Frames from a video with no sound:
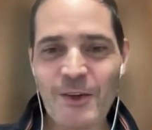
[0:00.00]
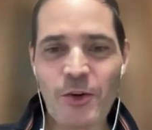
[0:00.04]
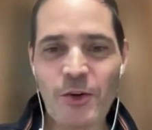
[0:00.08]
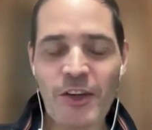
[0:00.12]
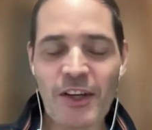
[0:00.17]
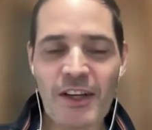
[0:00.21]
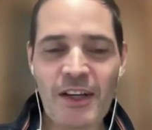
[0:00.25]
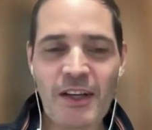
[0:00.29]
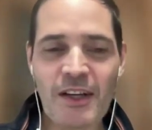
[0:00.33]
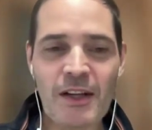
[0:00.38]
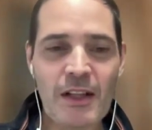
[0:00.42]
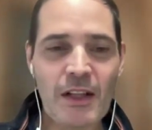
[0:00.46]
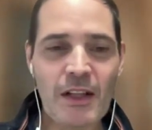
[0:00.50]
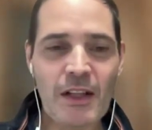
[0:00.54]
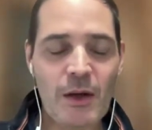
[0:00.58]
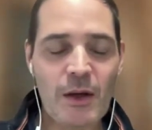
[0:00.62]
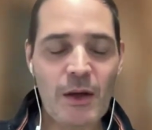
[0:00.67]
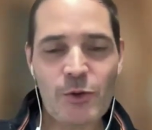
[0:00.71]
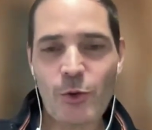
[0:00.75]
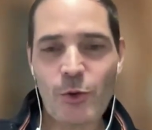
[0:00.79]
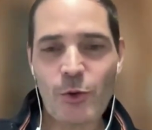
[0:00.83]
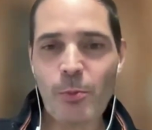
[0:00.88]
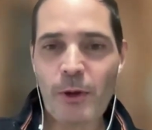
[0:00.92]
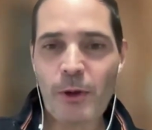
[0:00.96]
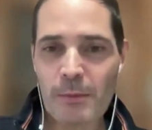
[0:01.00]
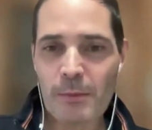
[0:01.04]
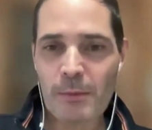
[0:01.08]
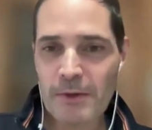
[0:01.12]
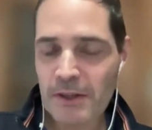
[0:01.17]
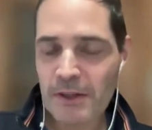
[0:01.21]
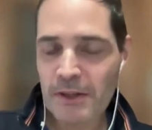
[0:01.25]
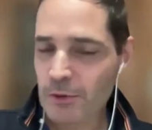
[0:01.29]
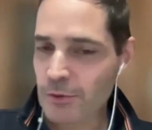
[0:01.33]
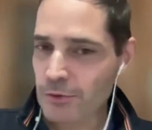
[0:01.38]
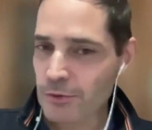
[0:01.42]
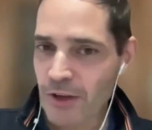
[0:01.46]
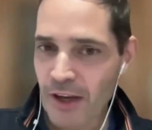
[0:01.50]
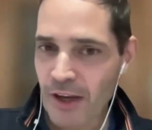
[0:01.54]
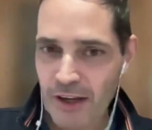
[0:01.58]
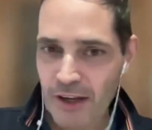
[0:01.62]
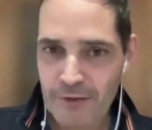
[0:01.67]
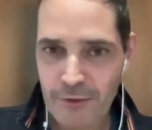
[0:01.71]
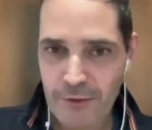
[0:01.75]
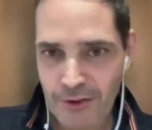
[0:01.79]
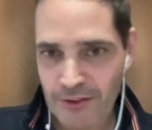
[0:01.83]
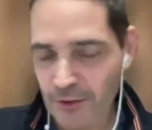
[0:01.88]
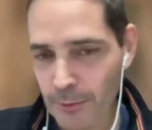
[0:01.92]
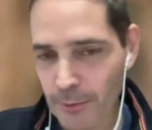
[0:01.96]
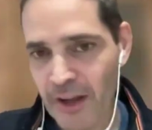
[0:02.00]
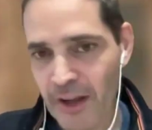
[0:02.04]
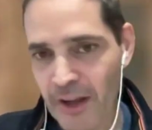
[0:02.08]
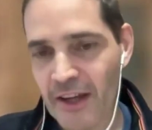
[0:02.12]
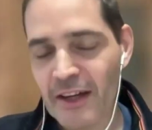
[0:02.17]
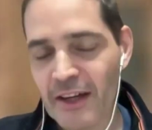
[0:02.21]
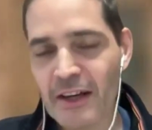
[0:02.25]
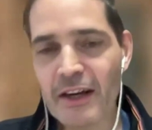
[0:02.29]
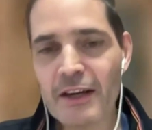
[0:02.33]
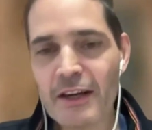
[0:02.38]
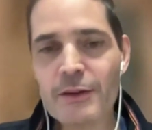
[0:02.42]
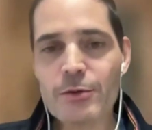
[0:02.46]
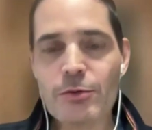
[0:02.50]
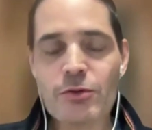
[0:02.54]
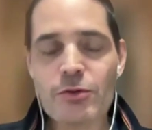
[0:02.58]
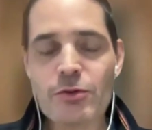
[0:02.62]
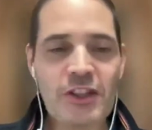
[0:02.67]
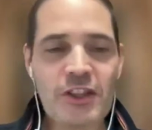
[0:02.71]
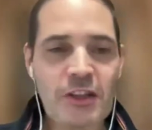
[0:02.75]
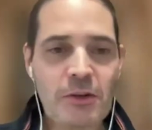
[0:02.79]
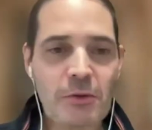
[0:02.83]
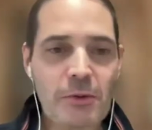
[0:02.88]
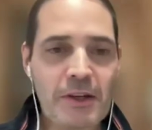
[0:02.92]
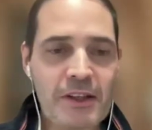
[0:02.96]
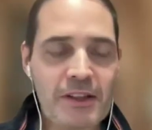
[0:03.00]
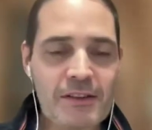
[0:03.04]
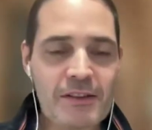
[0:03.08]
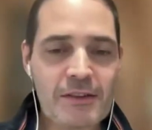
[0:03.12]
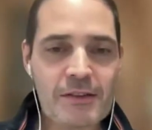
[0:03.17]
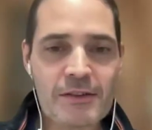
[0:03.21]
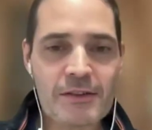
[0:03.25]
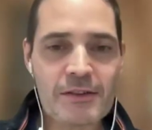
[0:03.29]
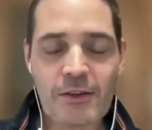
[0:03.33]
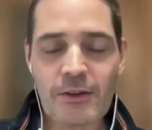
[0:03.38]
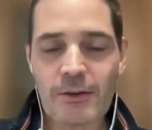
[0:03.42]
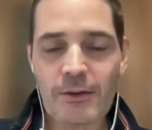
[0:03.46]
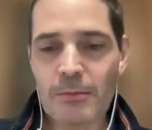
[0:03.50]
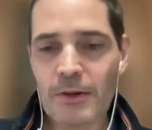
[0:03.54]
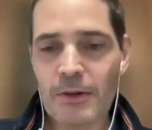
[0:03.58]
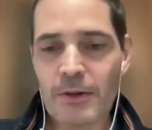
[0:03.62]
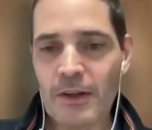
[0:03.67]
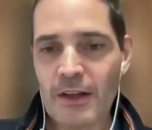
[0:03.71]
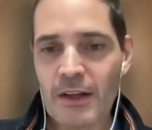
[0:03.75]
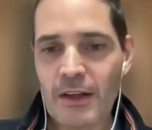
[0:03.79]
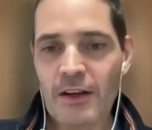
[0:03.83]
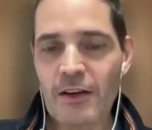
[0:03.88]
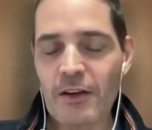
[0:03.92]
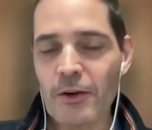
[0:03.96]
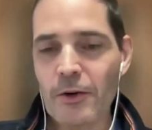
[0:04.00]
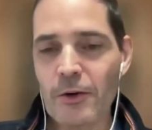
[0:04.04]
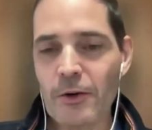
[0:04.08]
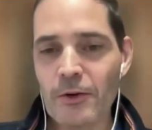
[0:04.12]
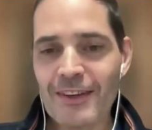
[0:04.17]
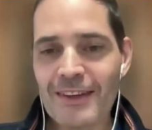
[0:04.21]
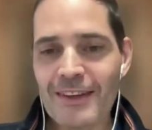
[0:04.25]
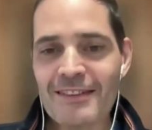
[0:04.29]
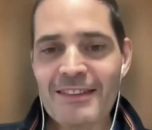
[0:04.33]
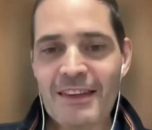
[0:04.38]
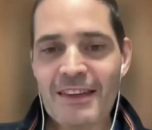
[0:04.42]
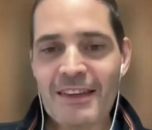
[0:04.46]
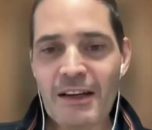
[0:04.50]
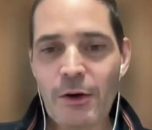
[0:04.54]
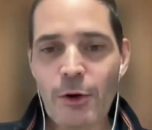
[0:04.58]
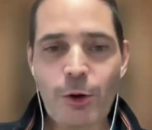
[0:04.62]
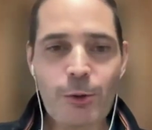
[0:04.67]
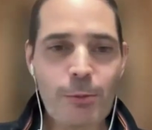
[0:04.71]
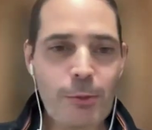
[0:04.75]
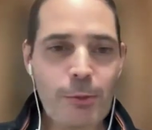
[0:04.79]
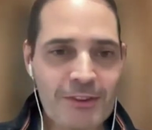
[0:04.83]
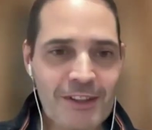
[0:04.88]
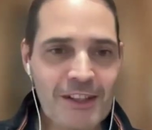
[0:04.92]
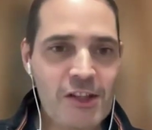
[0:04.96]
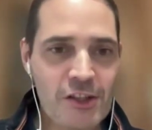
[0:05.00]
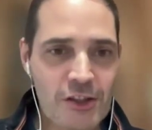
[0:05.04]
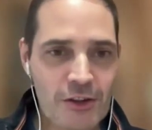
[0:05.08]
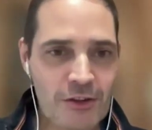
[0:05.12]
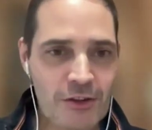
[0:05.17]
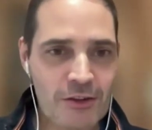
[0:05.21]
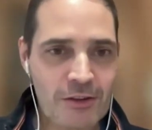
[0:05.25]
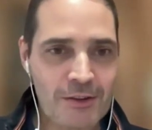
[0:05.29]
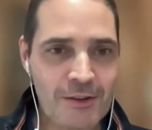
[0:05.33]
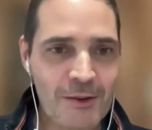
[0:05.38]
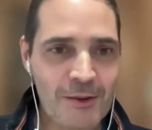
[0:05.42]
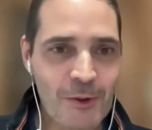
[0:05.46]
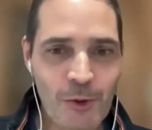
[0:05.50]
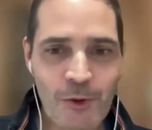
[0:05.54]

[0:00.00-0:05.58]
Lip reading: Okay, so maybe you could have, for example, AI to generate some data augmentation.